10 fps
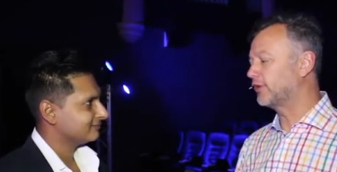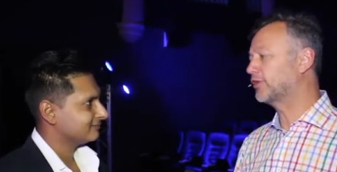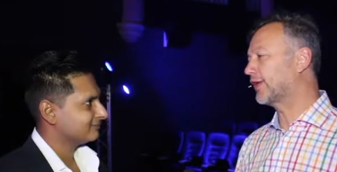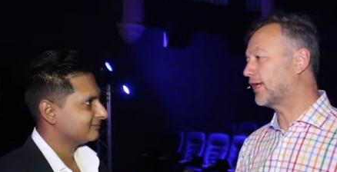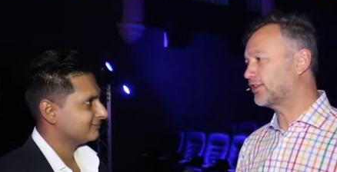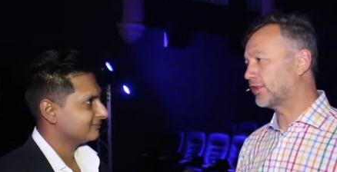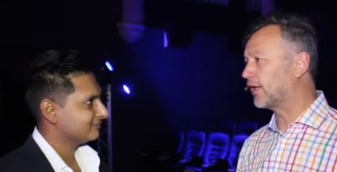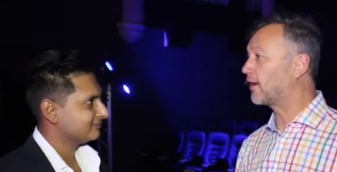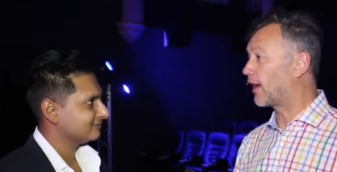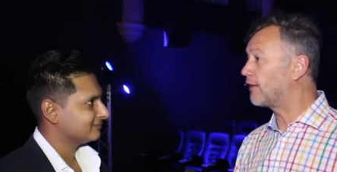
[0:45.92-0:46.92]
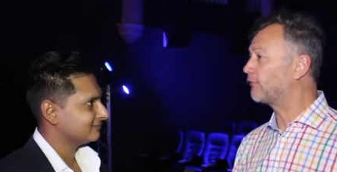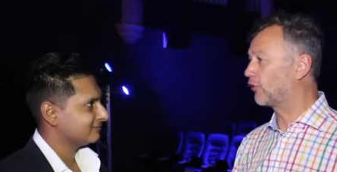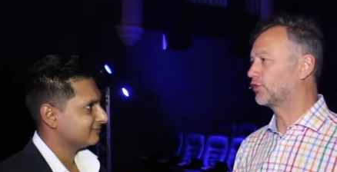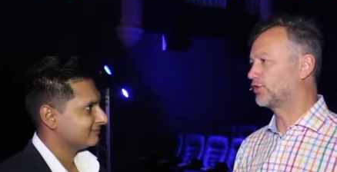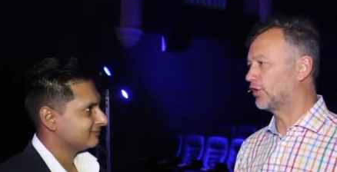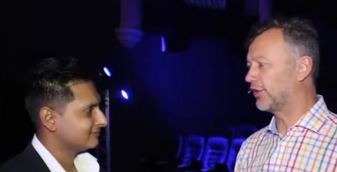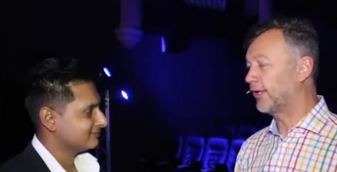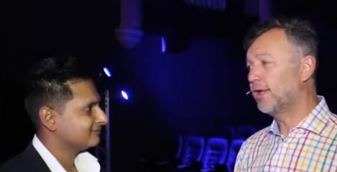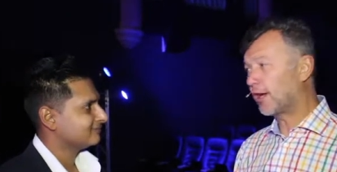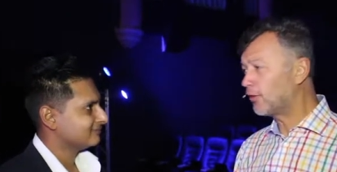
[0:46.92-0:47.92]
Speaker 1: education a lifelong journey.
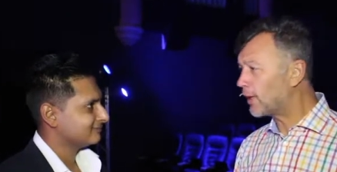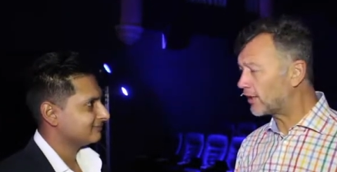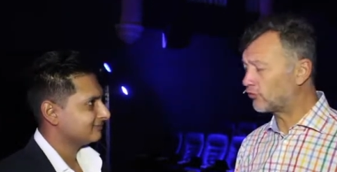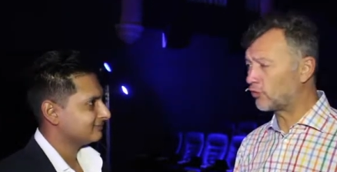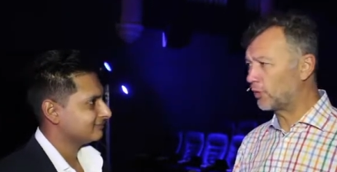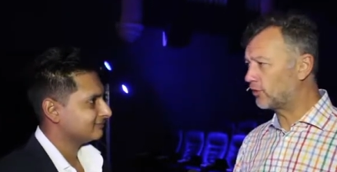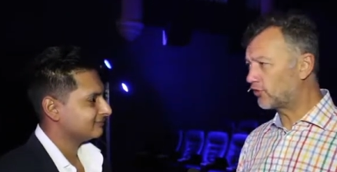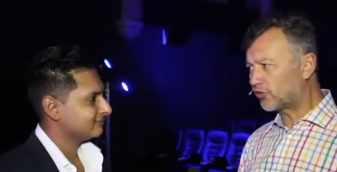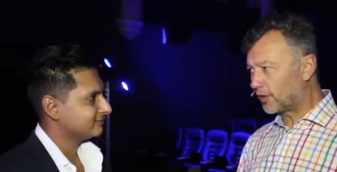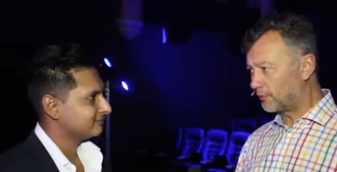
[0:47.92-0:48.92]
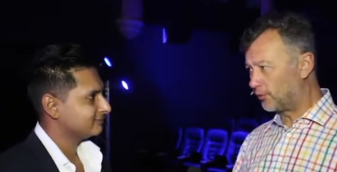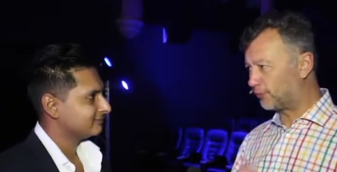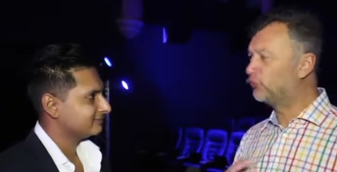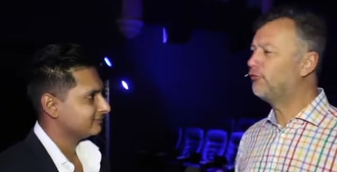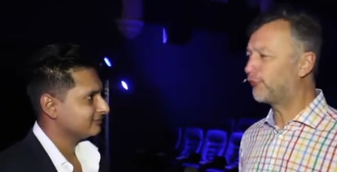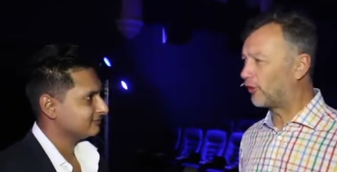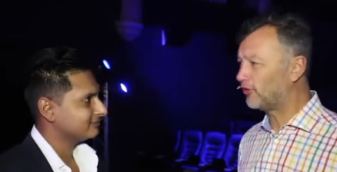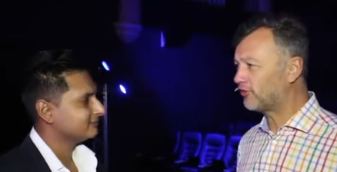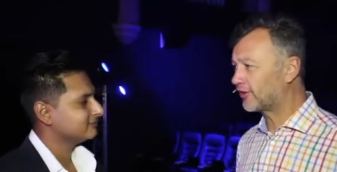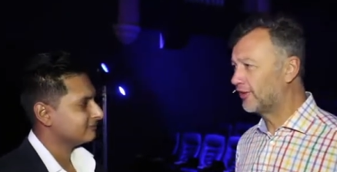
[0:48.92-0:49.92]
Otherwise, the world's just going to move too
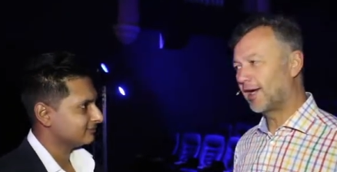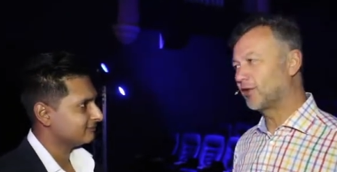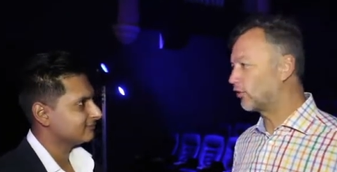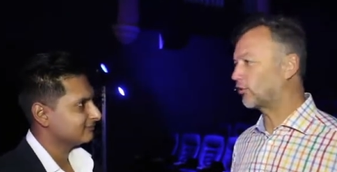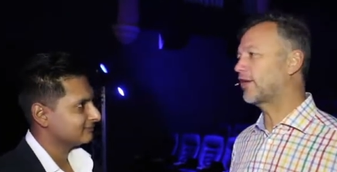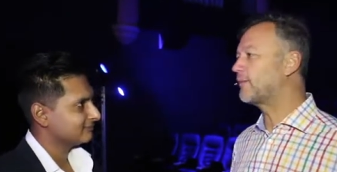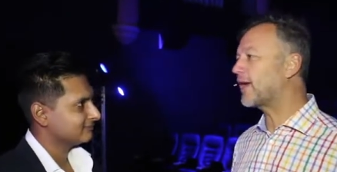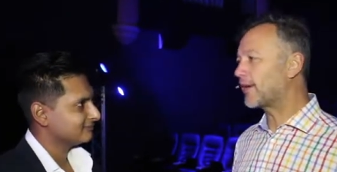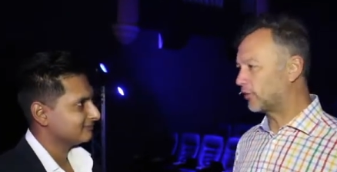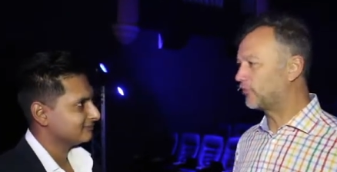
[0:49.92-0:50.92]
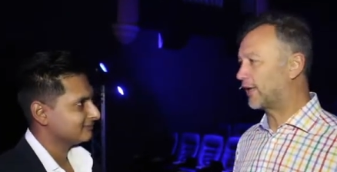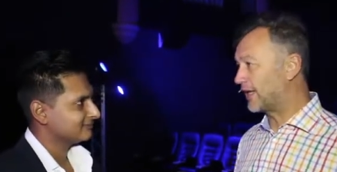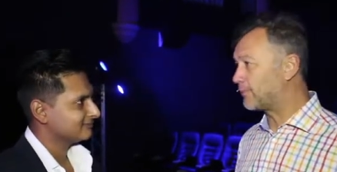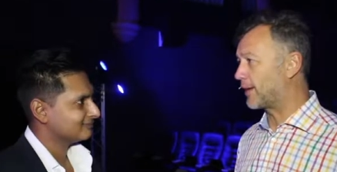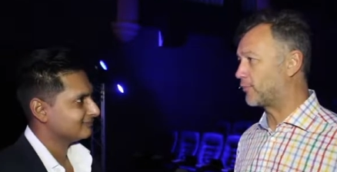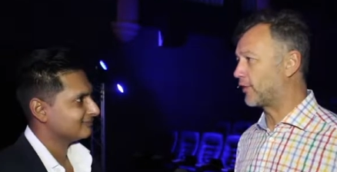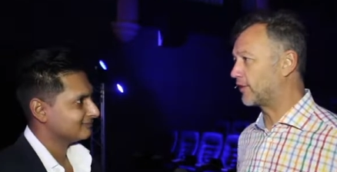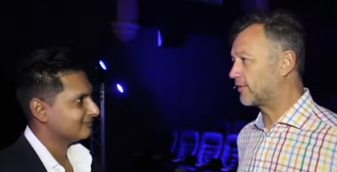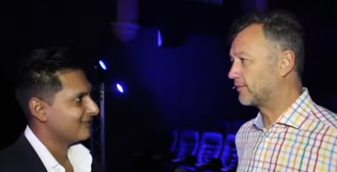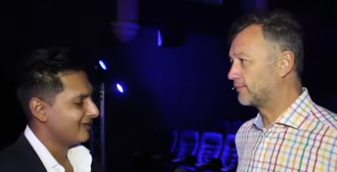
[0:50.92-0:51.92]
fast and you're not going to be able to keep up with
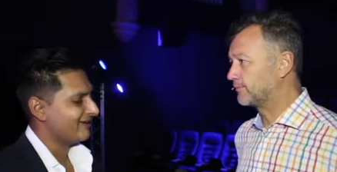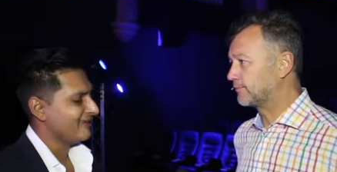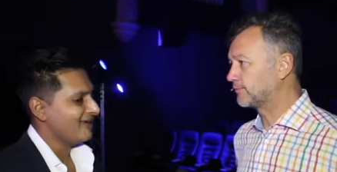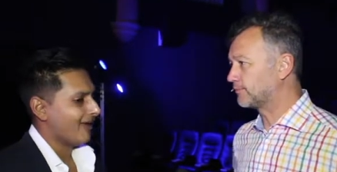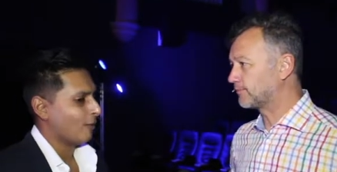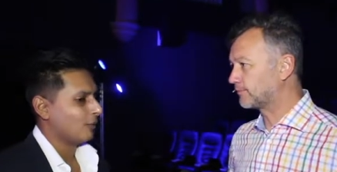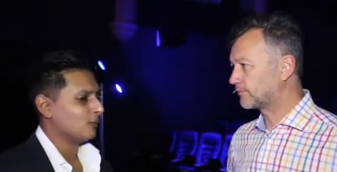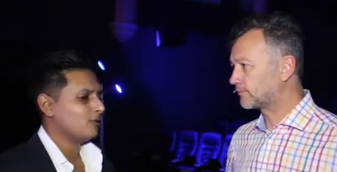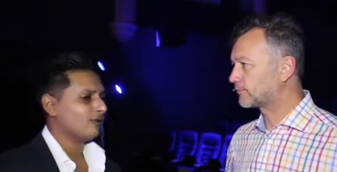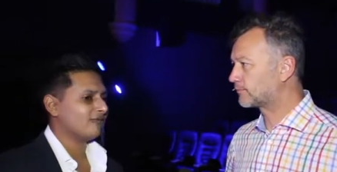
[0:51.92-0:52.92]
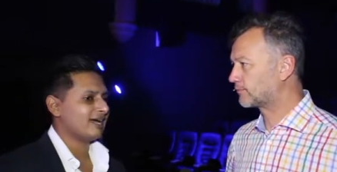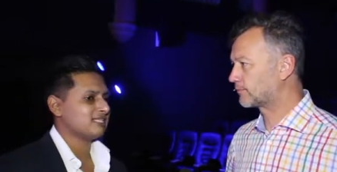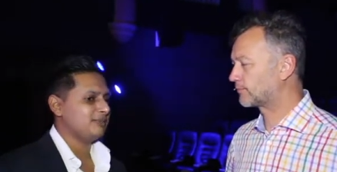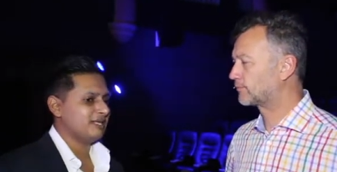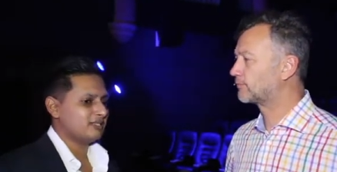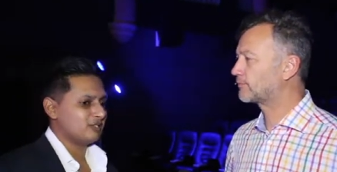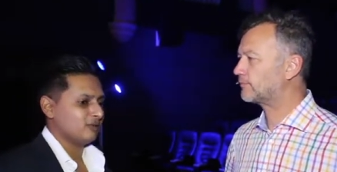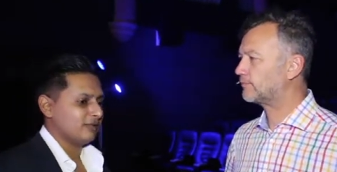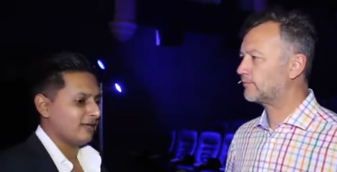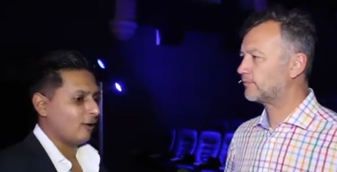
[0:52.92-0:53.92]
it.
Speaker 2: Yeah. And what would your advice be
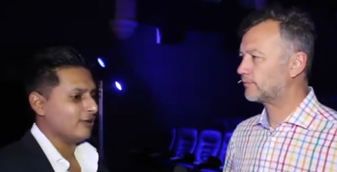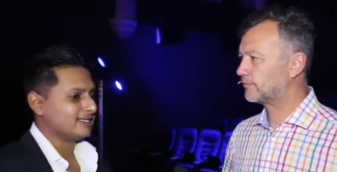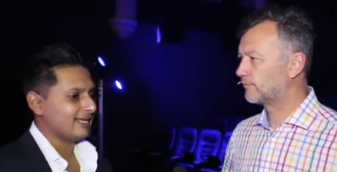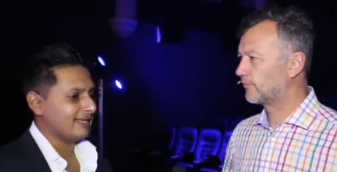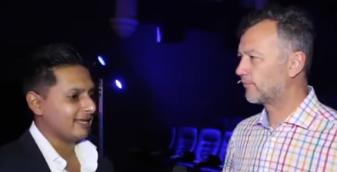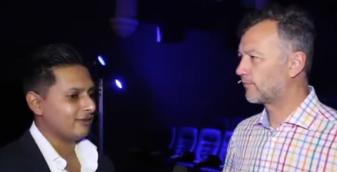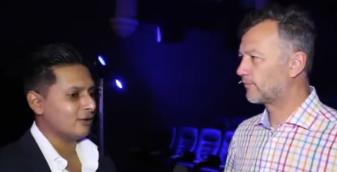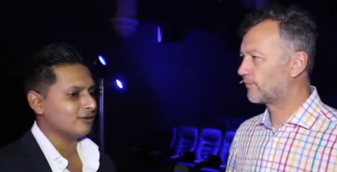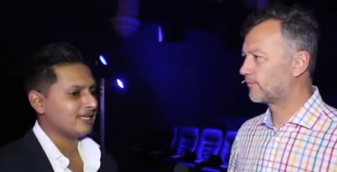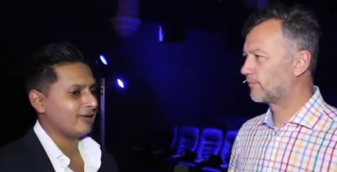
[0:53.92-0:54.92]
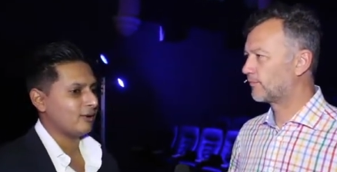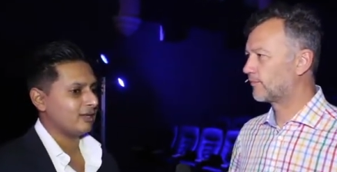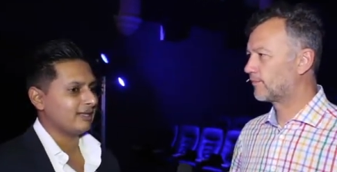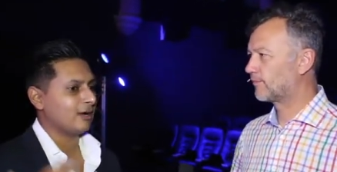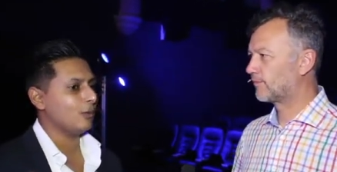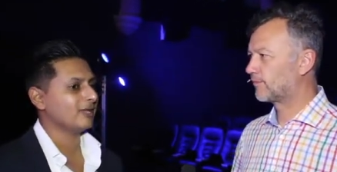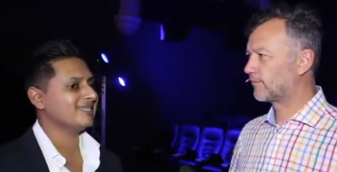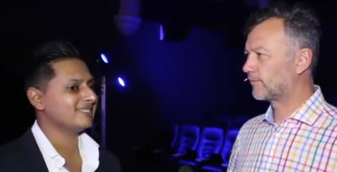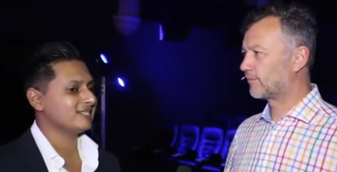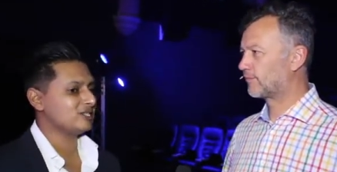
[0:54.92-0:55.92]
to, they always say there are those that are, that are
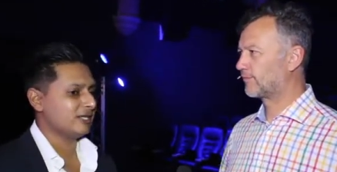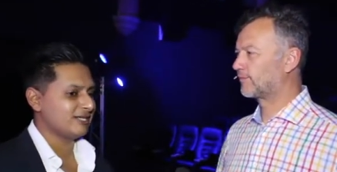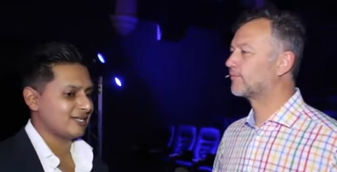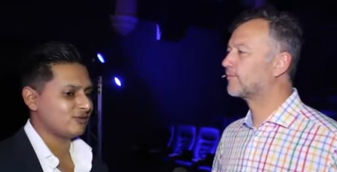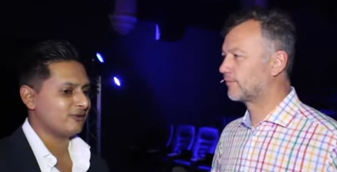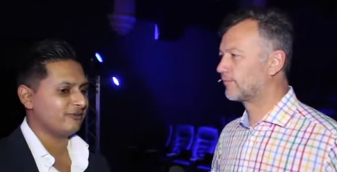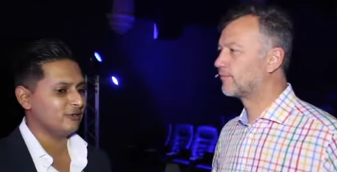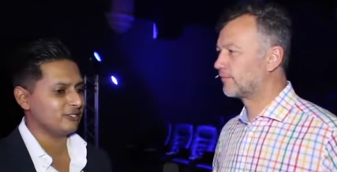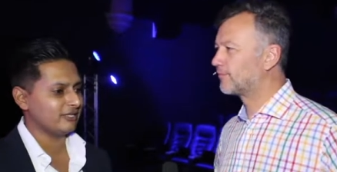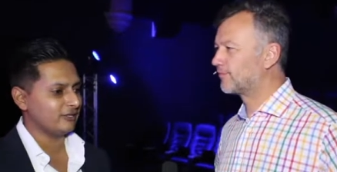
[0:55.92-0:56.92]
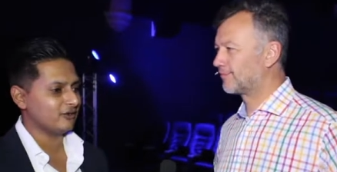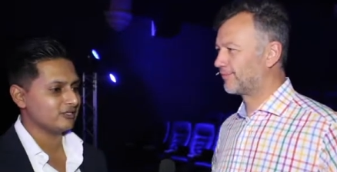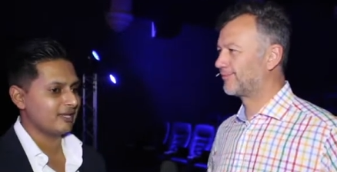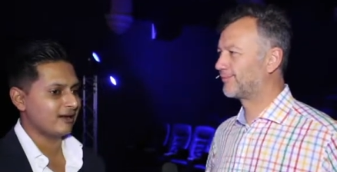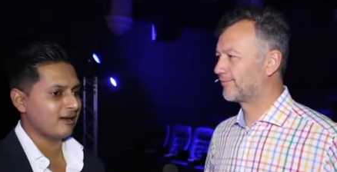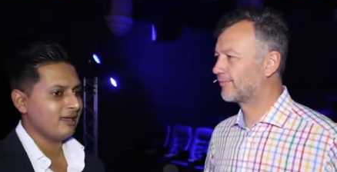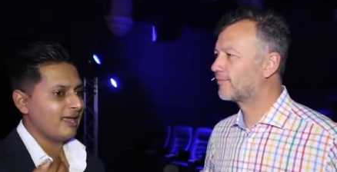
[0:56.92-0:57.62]
witnesses to the Industrial Revolution, those that are